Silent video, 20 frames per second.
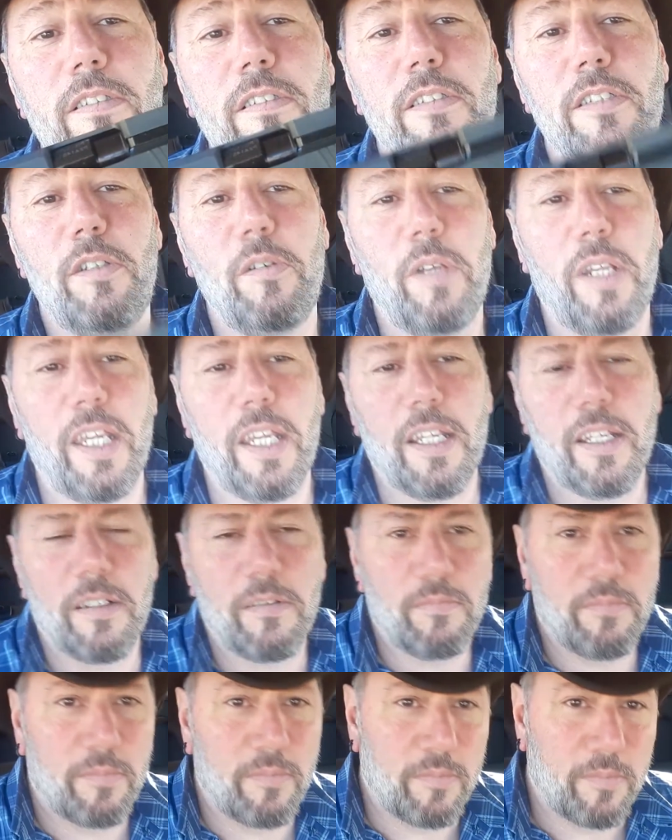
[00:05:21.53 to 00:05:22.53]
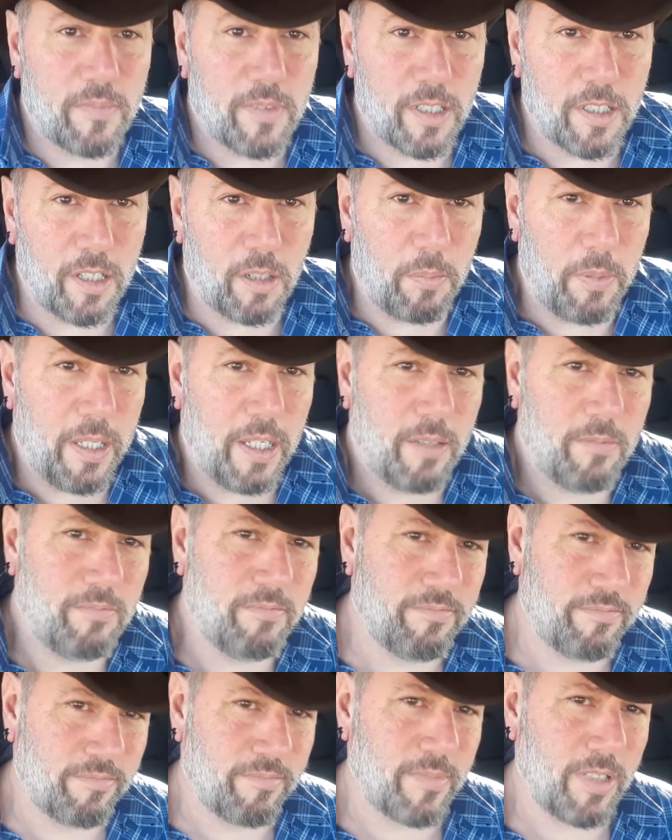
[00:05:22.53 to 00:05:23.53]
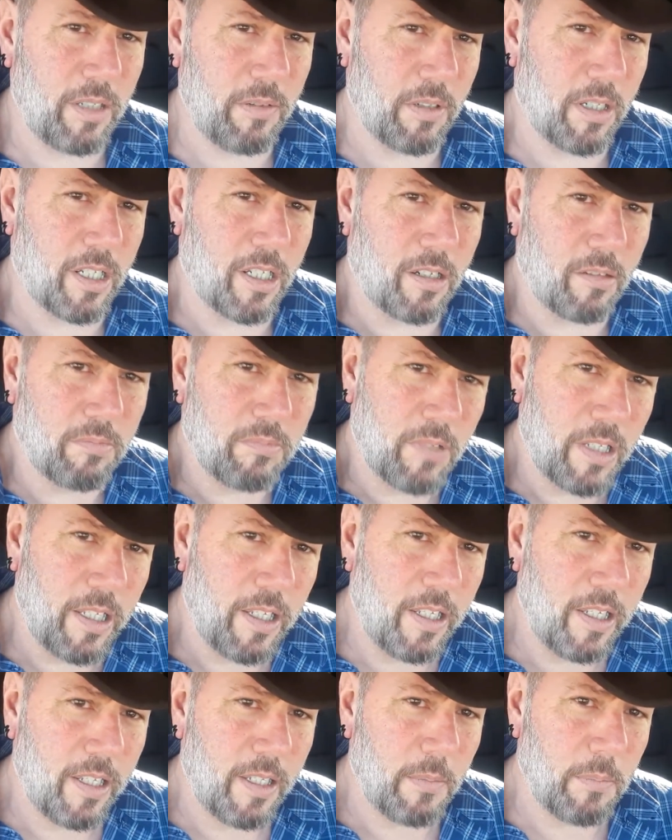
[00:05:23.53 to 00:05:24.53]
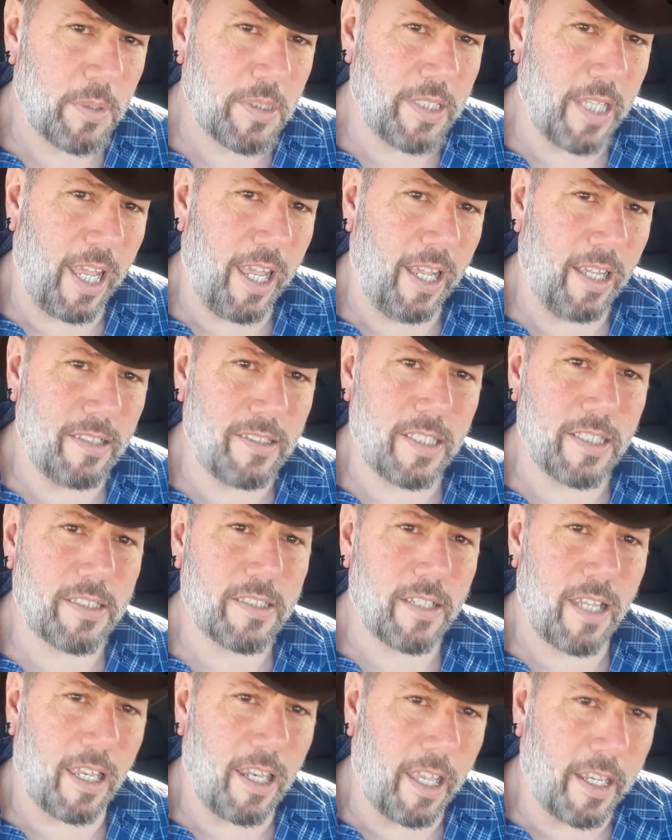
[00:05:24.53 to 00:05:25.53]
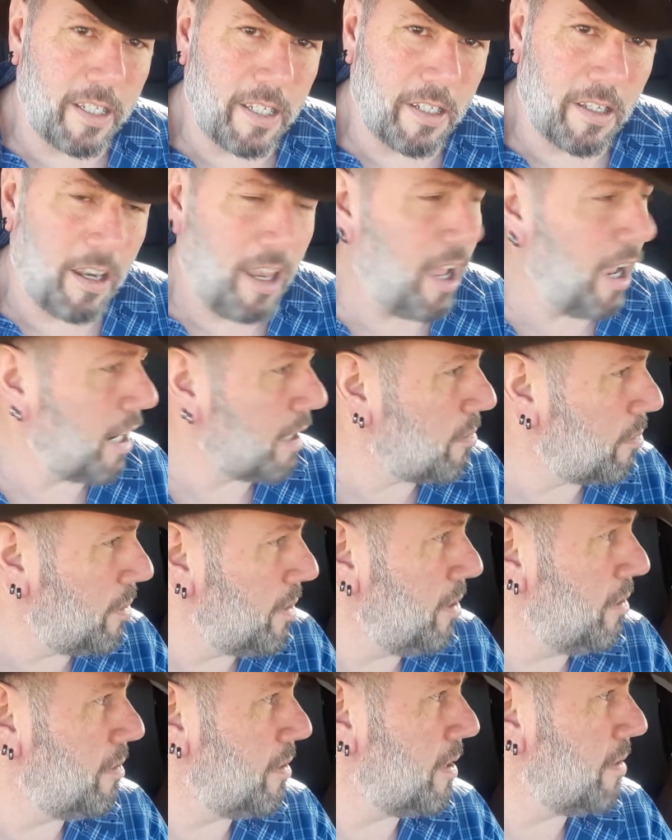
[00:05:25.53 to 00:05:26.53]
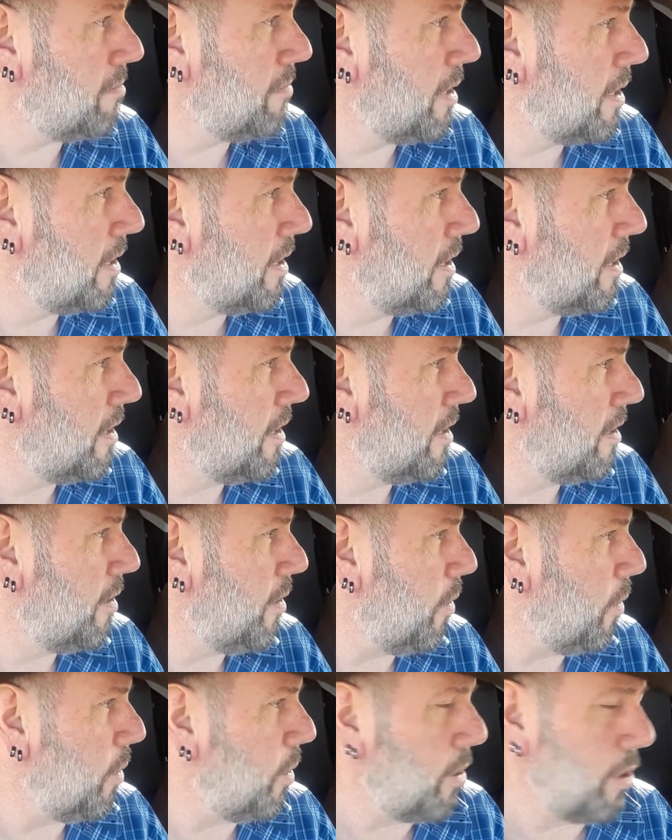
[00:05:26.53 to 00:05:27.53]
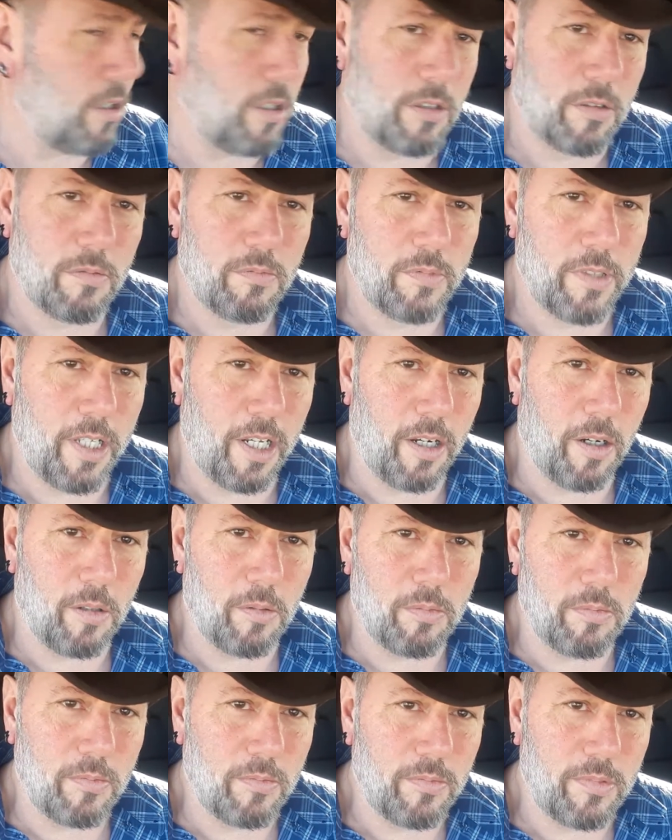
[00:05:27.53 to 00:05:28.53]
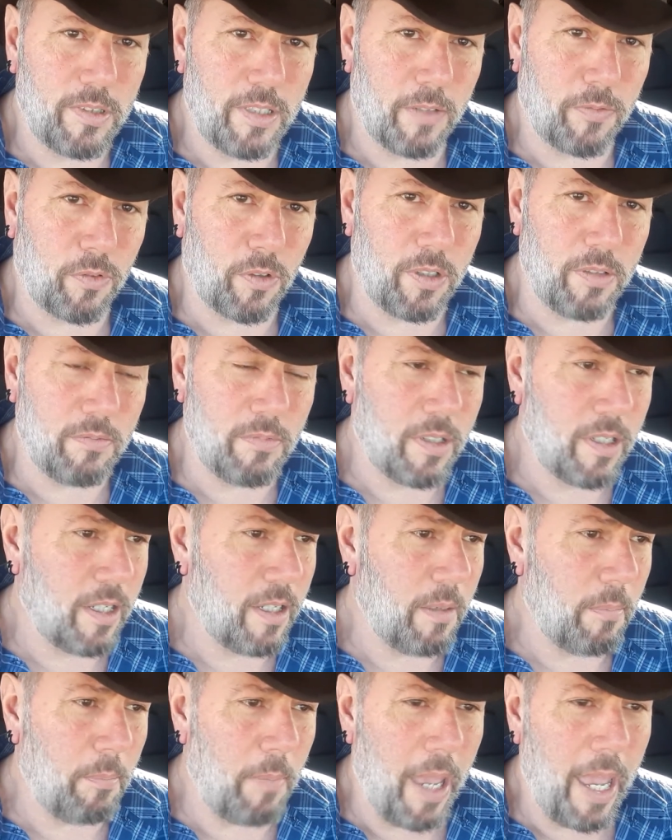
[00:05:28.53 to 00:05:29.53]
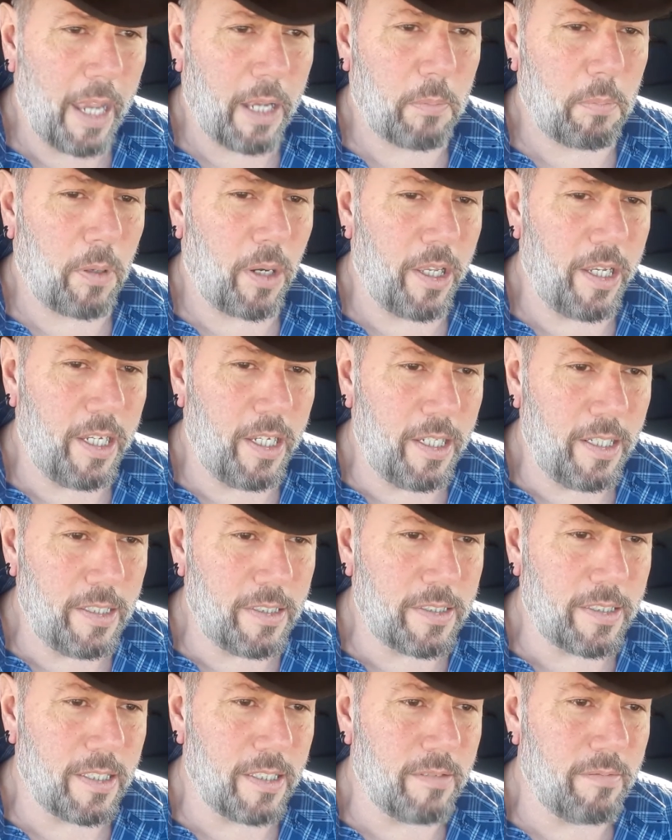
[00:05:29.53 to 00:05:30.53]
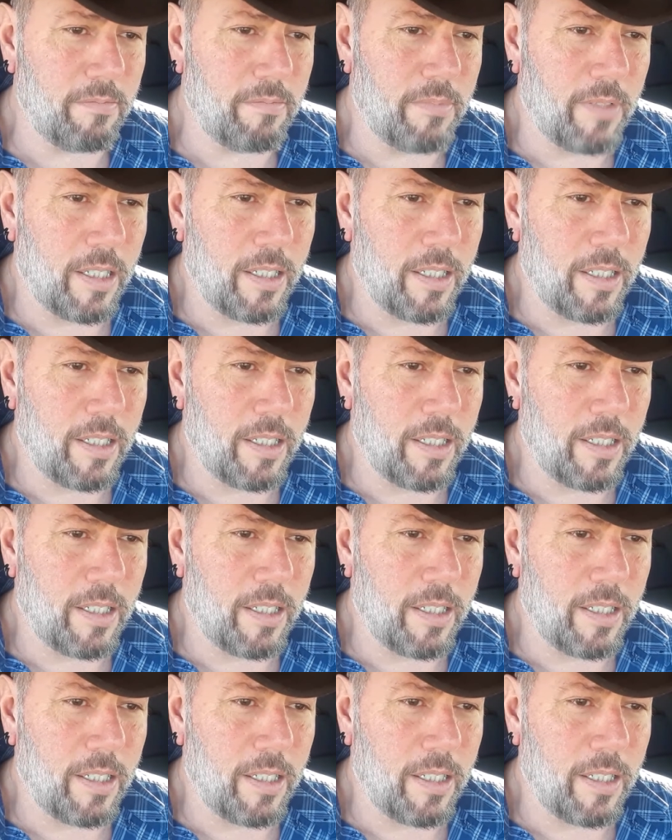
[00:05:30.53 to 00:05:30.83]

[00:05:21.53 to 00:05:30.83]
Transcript: unique, a little bit, give it a little pizzazz. It's not like a Glock where you can order, you know, different back plates and